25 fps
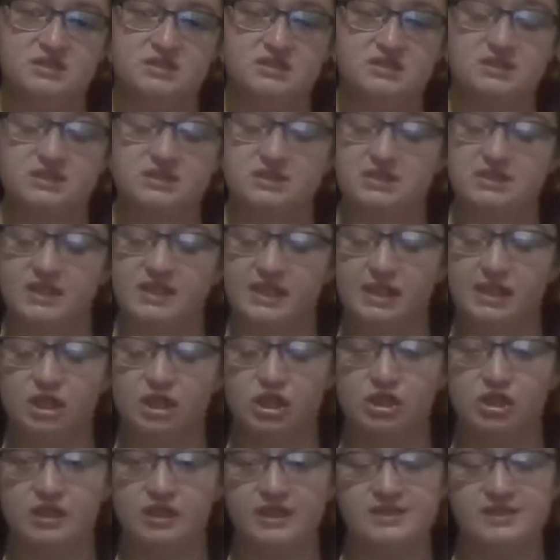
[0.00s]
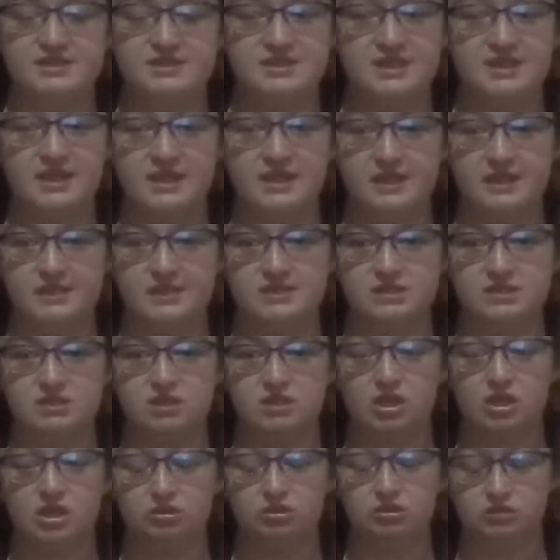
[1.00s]
deer and ticks
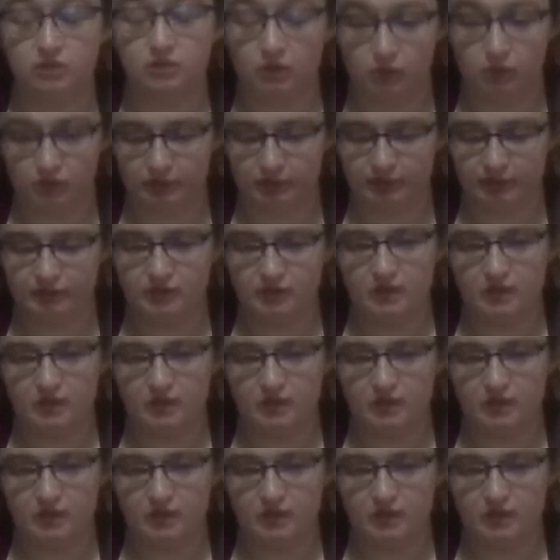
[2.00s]
galore.